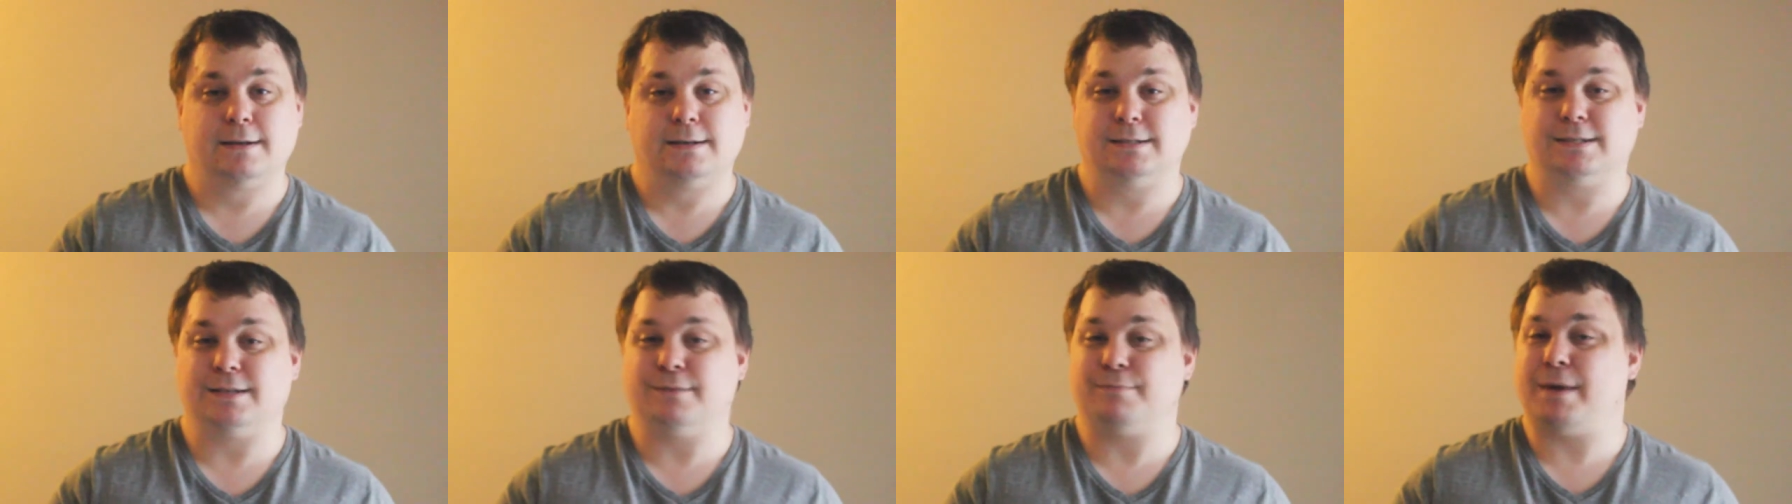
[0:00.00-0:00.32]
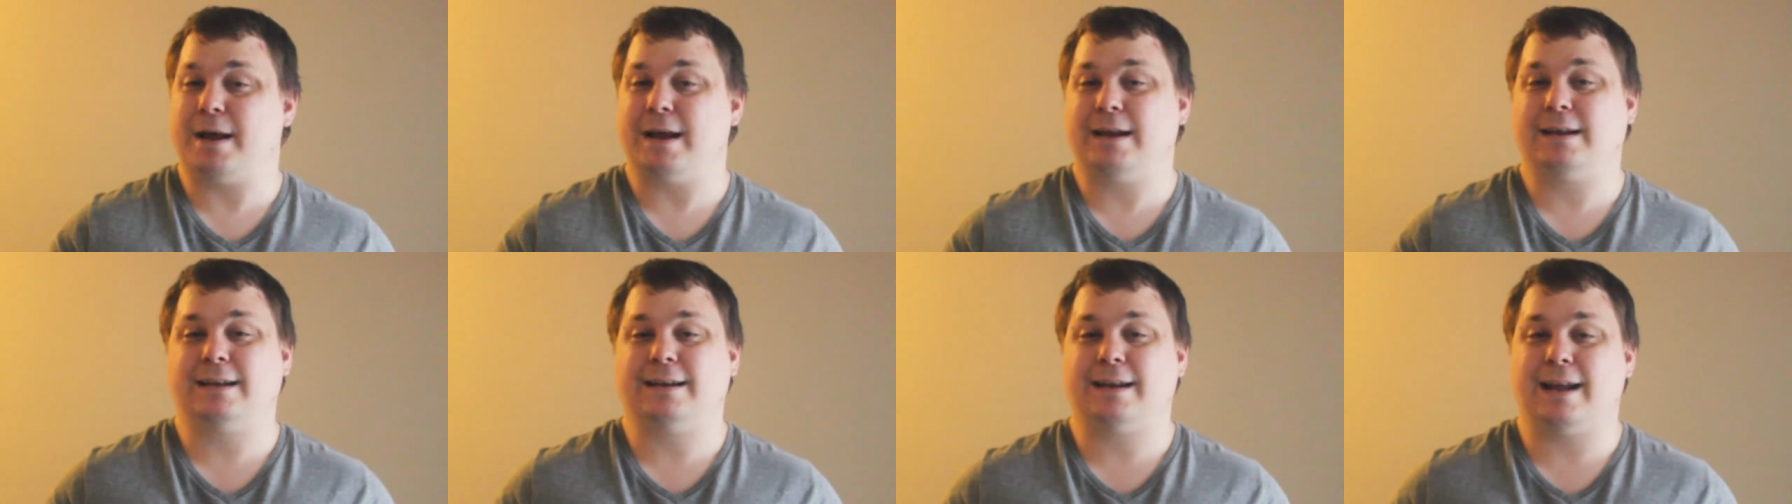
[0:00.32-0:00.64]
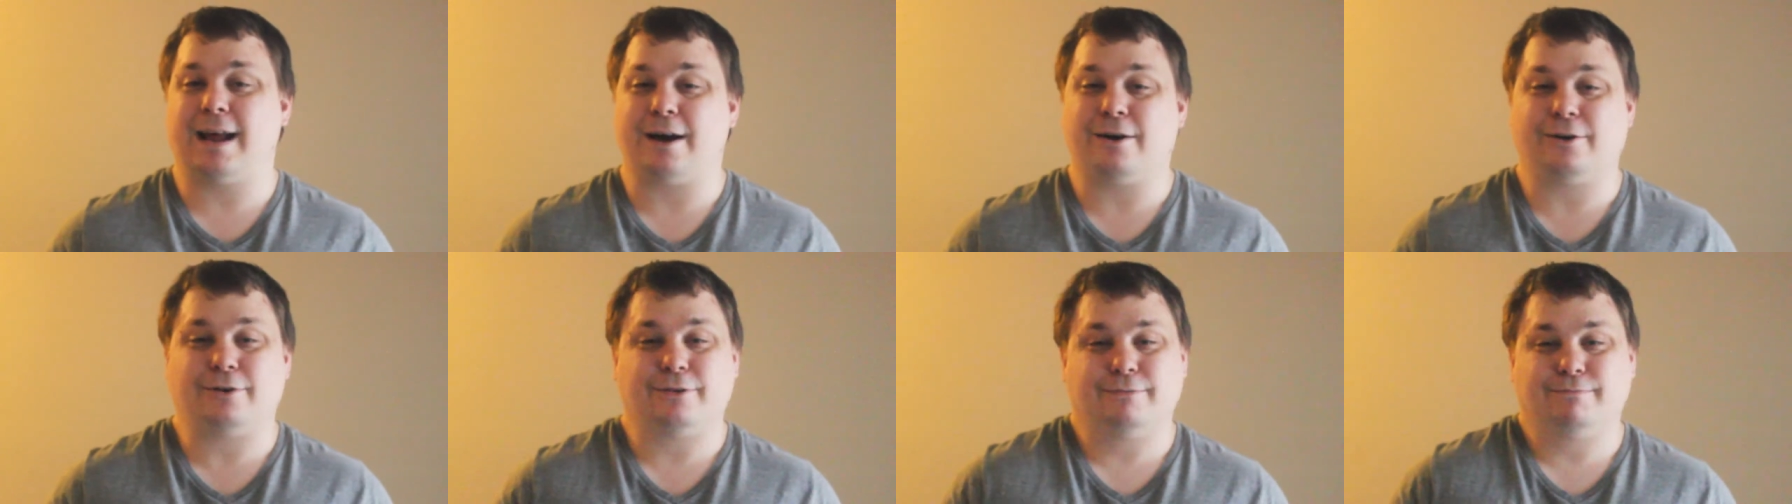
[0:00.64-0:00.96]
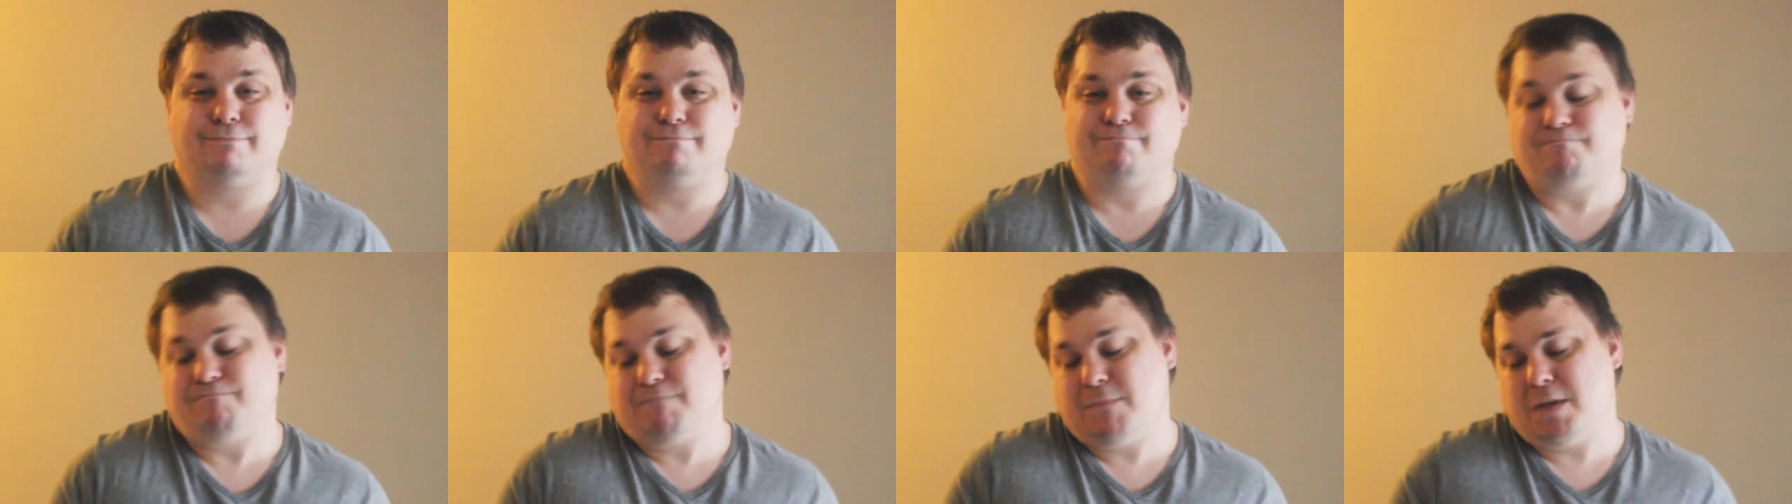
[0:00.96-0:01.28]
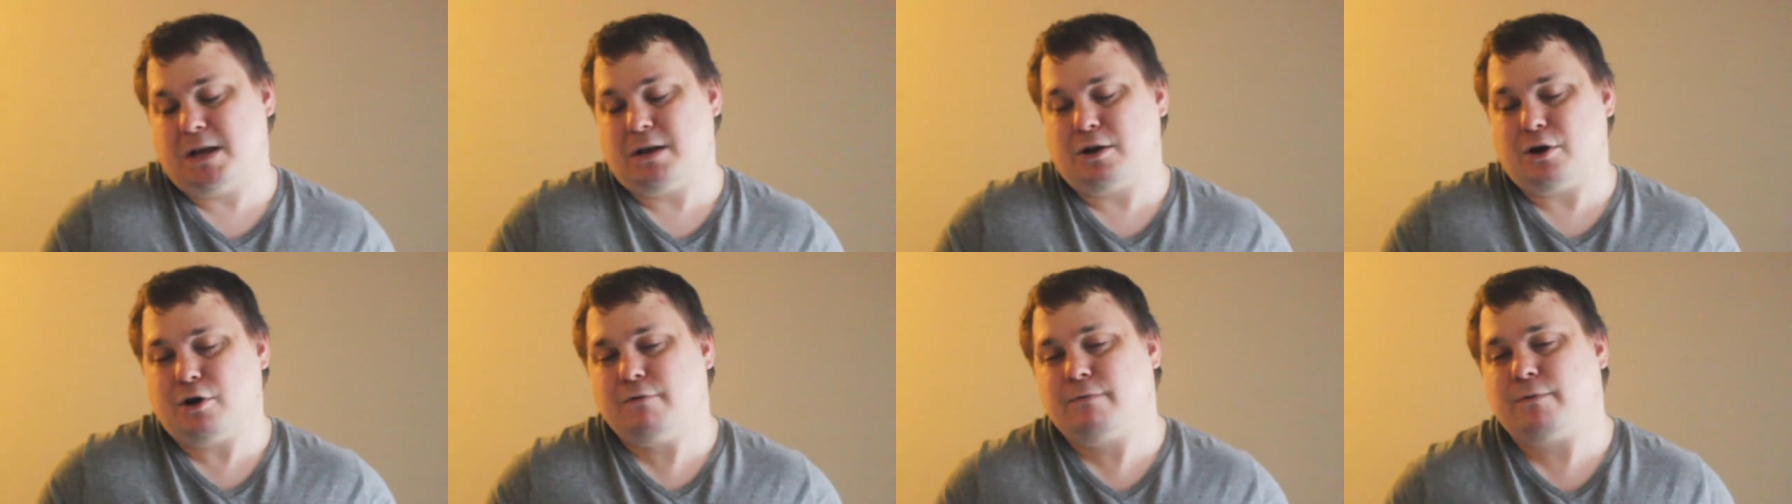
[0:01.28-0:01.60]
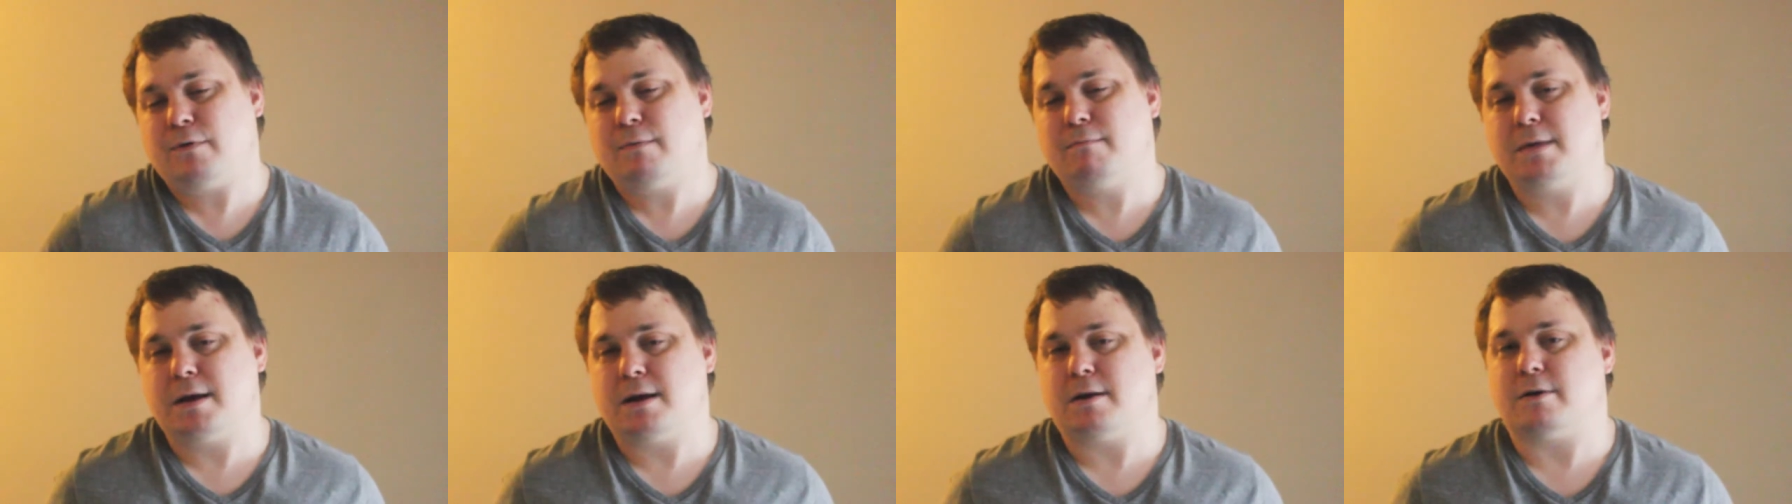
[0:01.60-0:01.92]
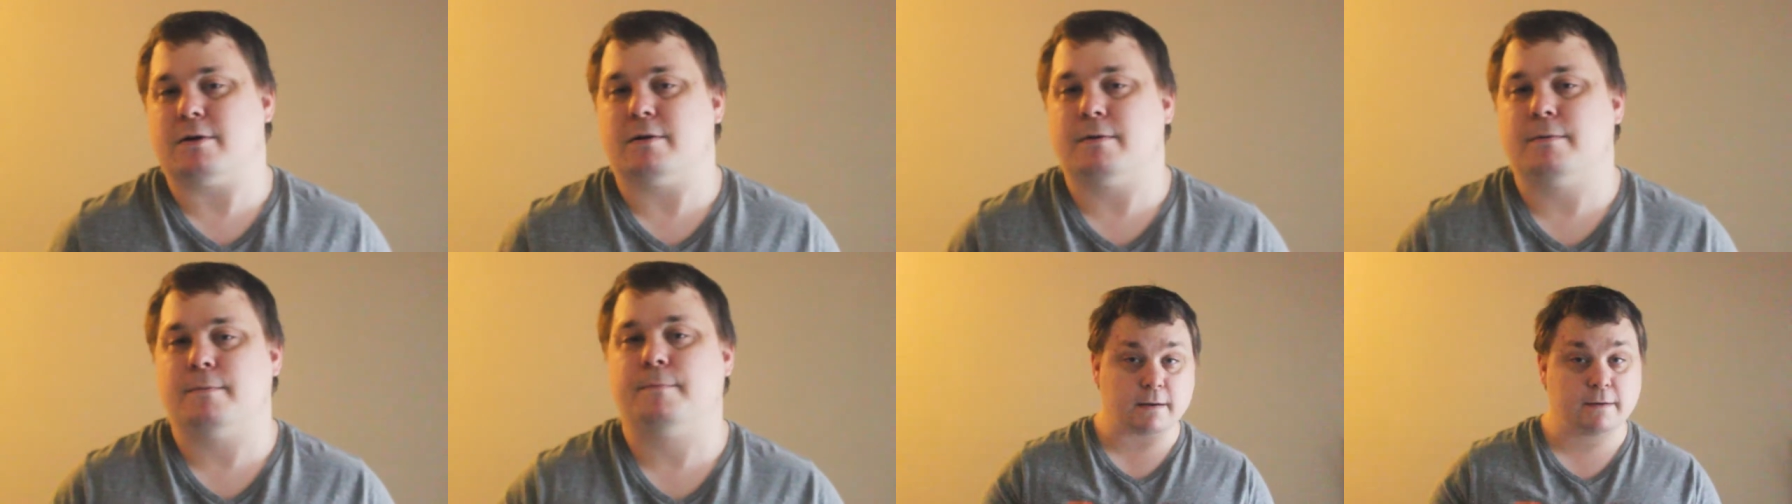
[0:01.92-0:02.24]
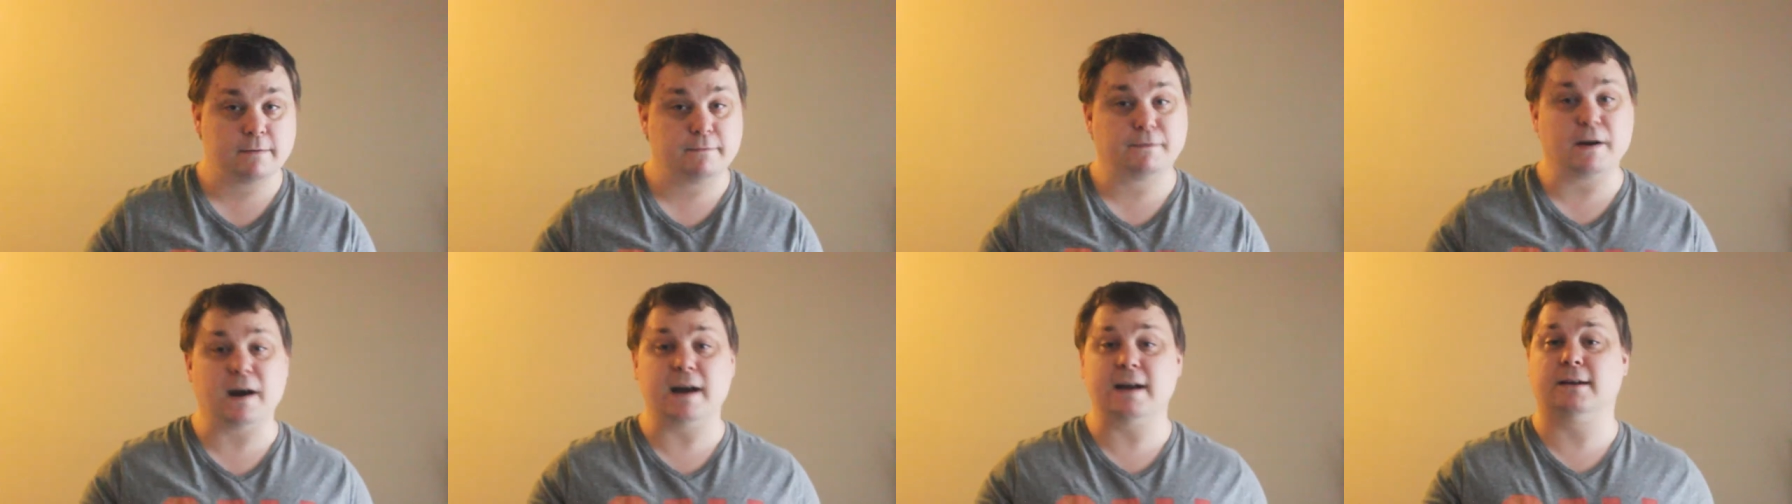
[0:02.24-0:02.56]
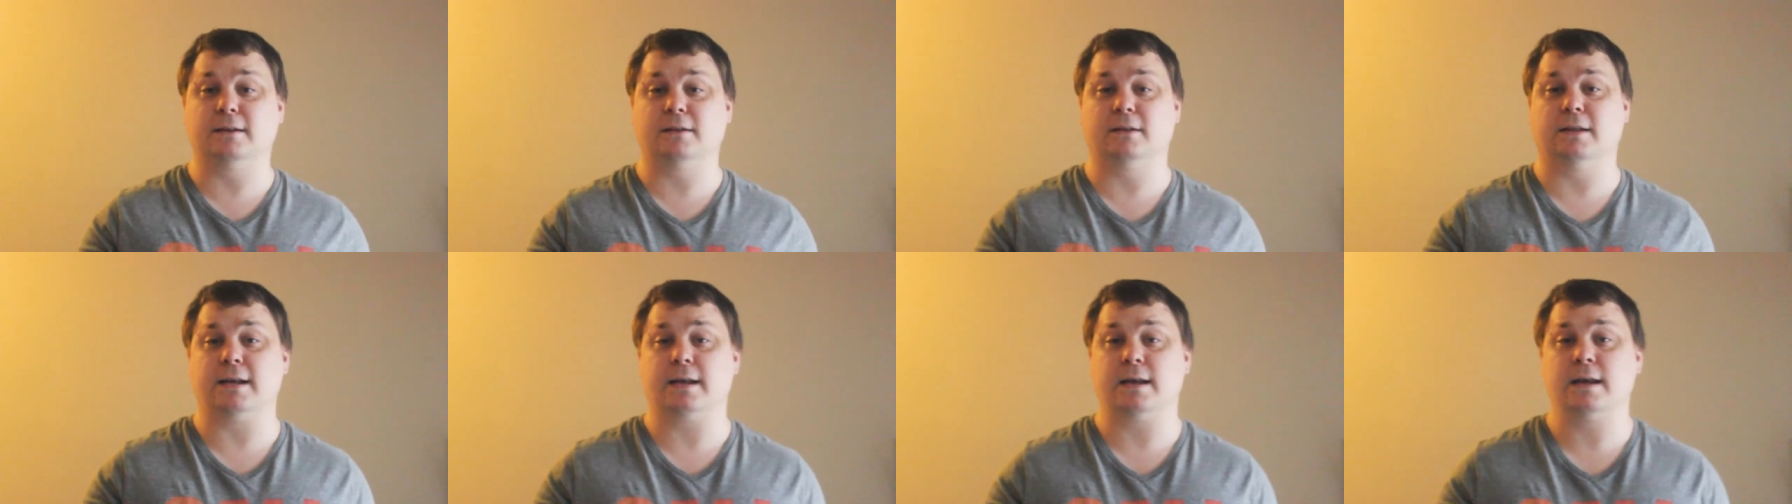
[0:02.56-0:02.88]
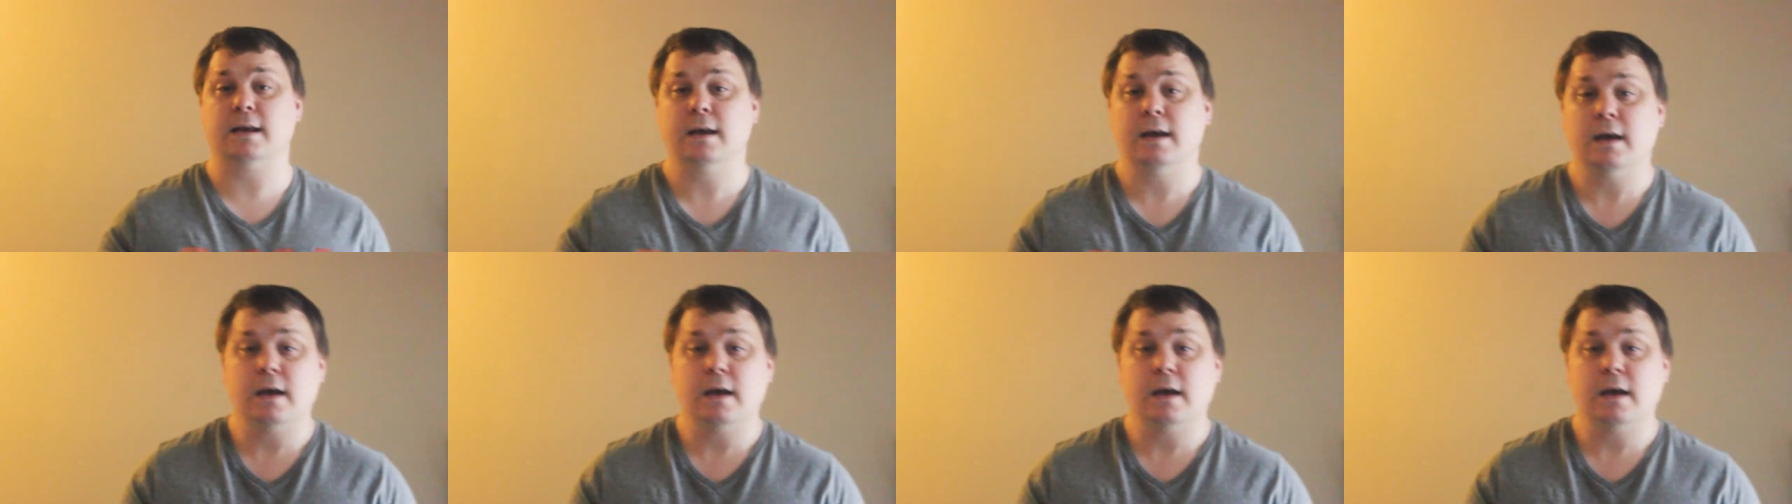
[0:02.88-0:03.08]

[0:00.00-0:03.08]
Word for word: debate it out and go from there. Finally,